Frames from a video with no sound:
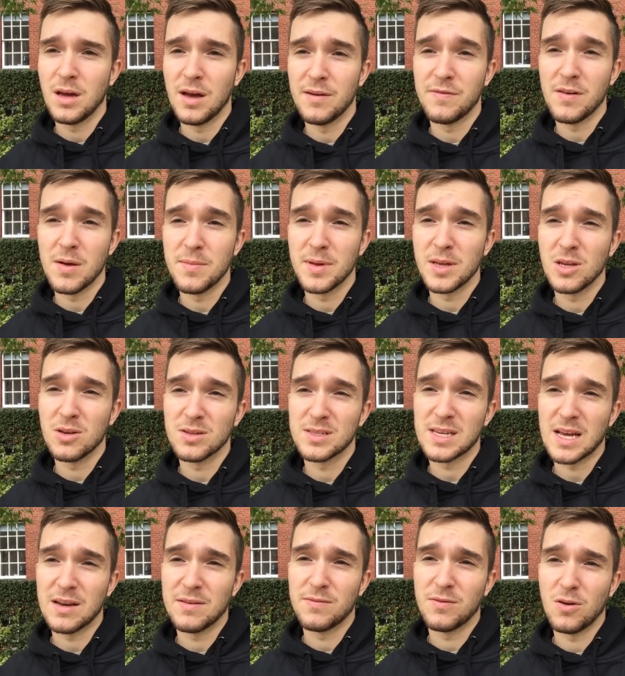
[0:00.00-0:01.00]
affirming your
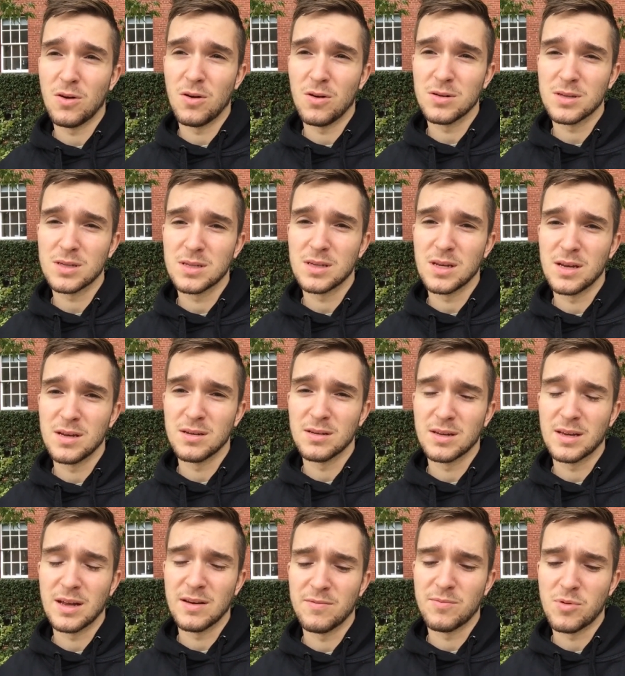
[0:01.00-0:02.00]
sad thoughts
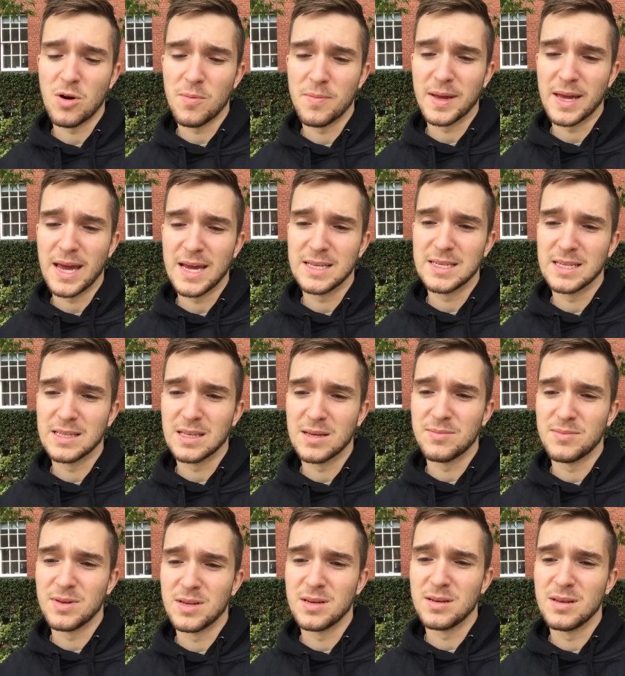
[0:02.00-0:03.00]
and kind of propagating
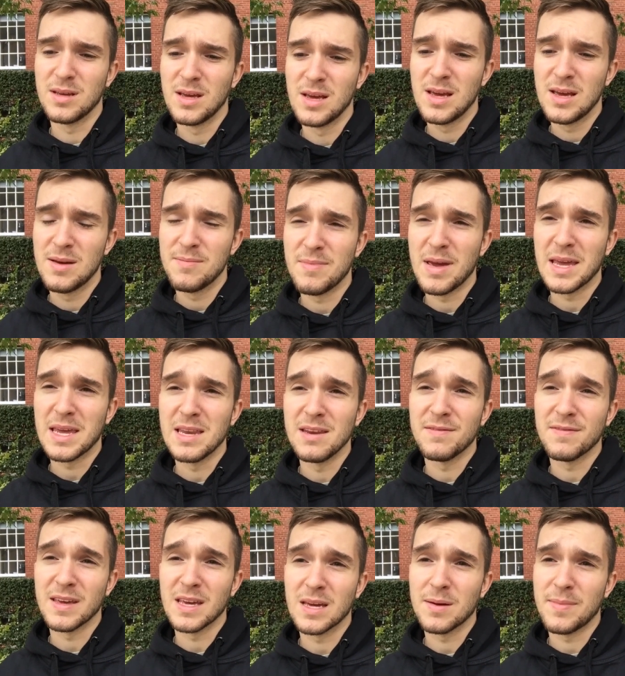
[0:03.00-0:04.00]
them and making
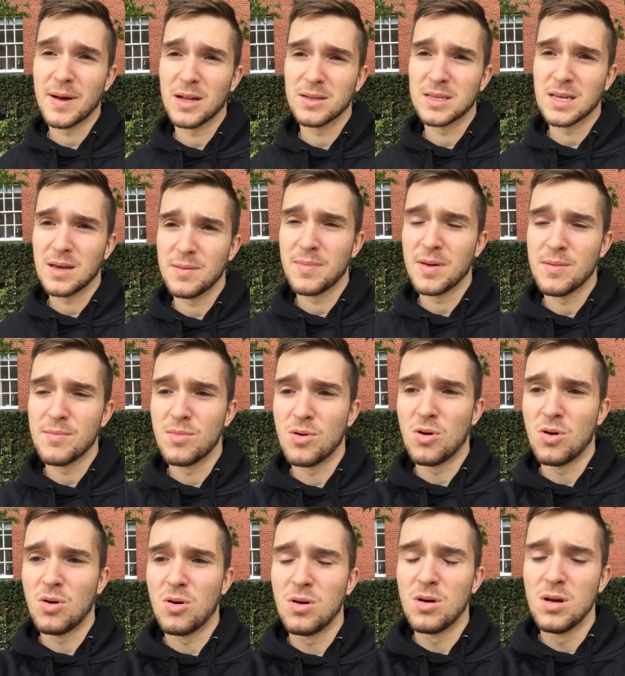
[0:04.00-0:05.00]
you think about it a bit
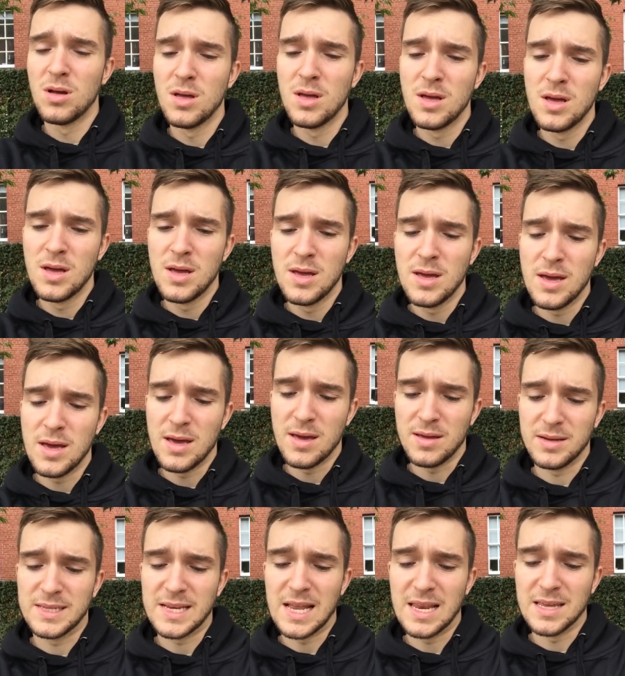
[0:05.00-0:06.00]
more,
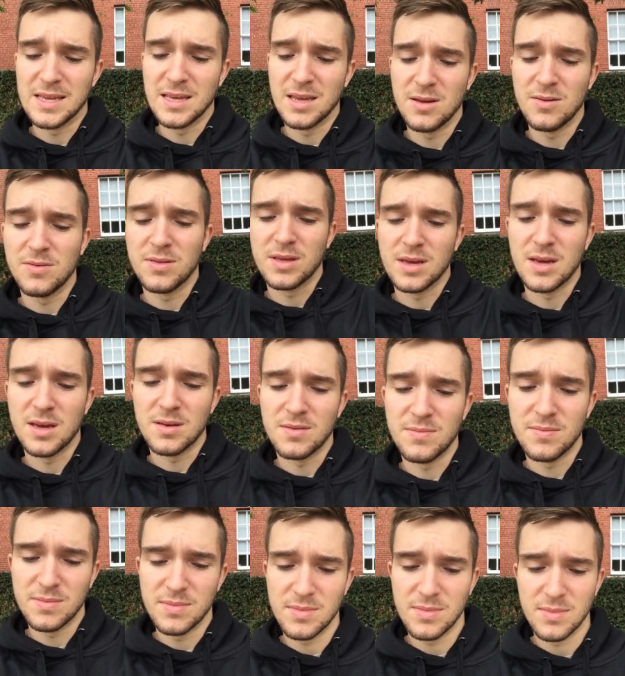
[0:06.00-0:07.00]
uh, telling you that
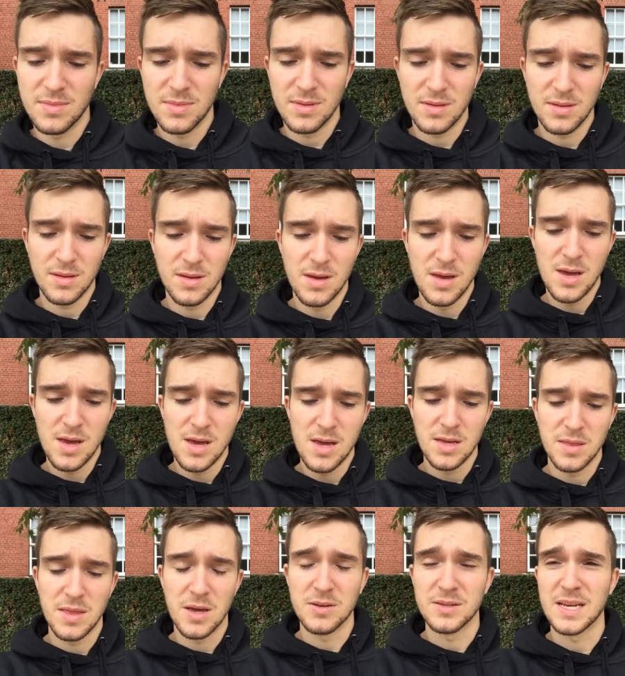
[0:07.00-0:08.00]

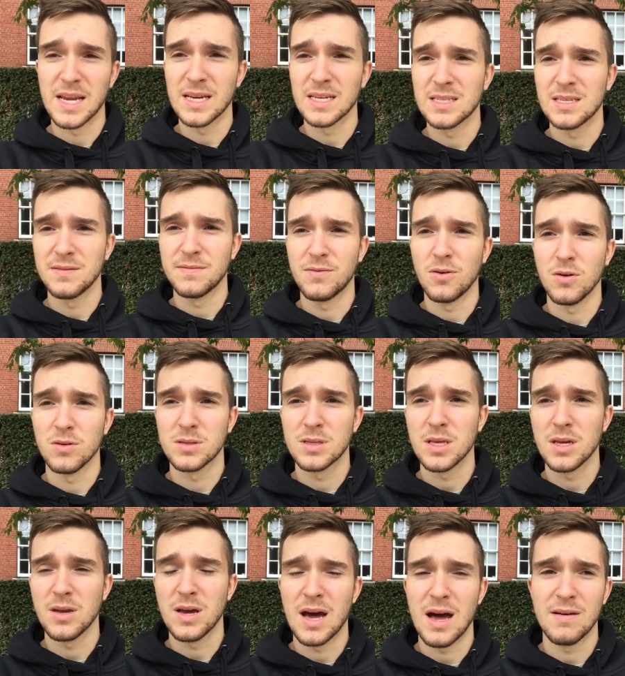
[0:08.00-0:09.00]
those negative thoughts
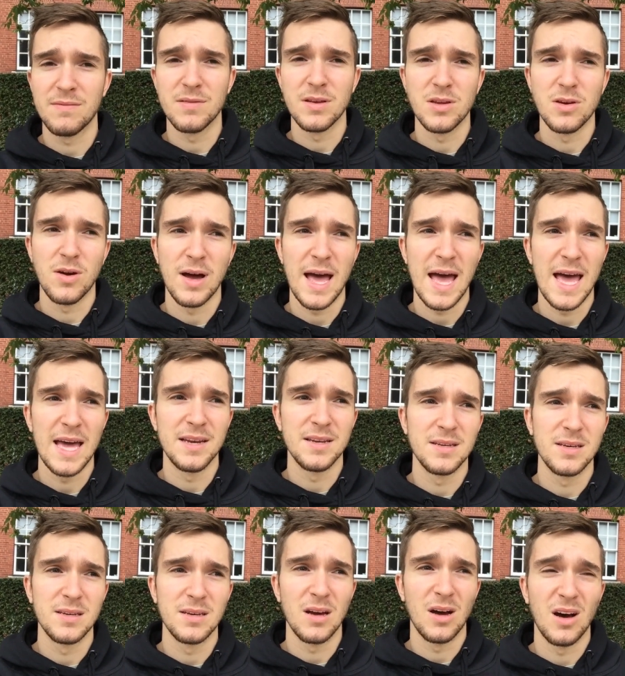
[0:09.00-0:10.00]
that you have in your
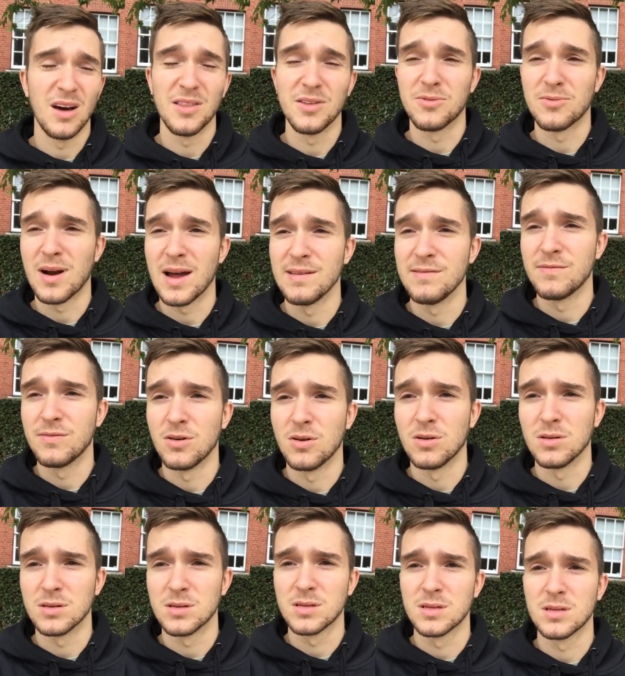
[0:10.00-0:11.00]
head are the right
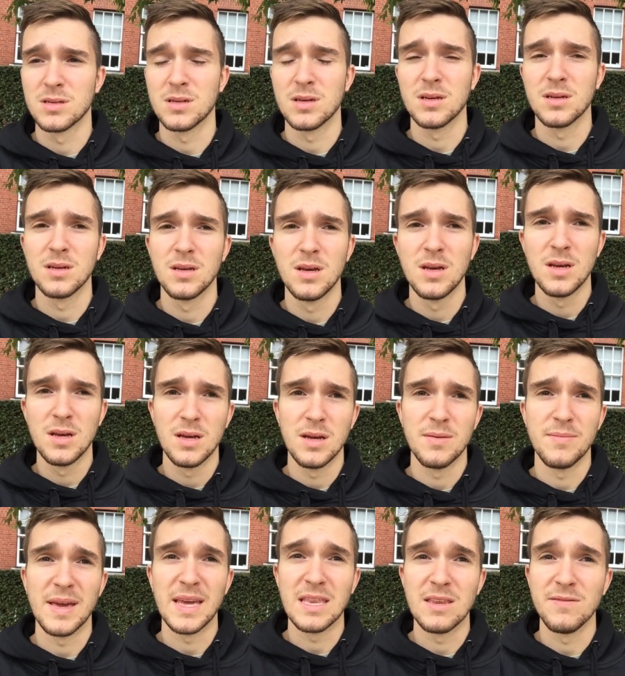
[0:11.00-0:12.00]
thoughts
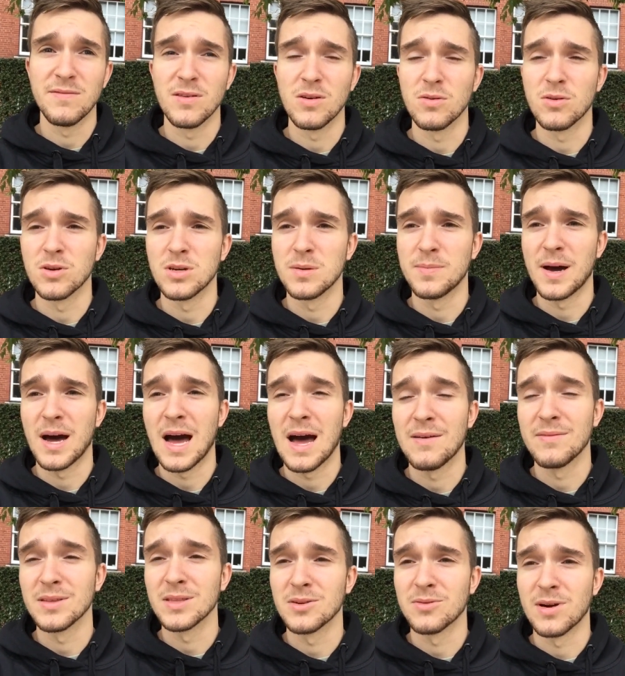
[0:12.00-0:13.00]
and making you feel good about
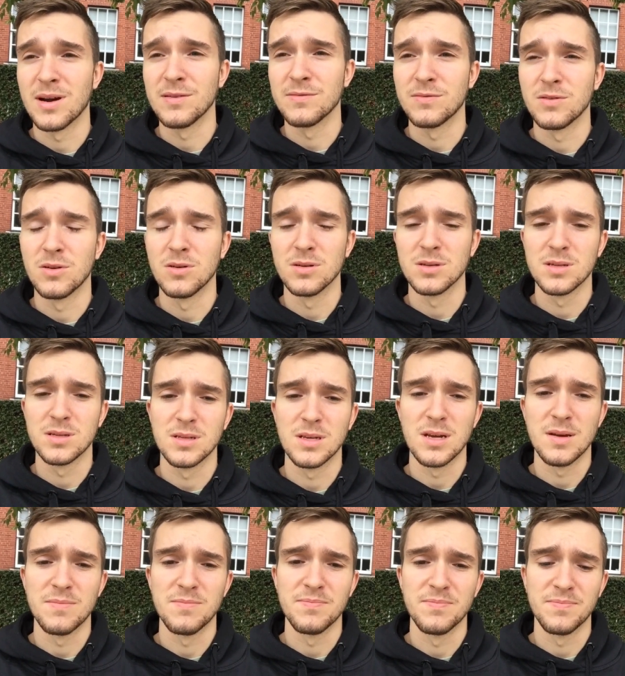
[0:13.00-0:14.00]
having the right thoughts,
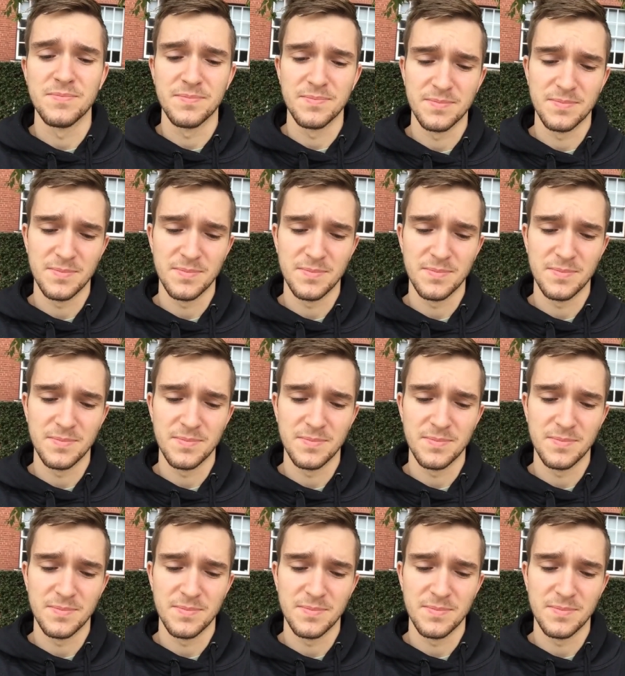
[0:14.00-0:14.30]
um,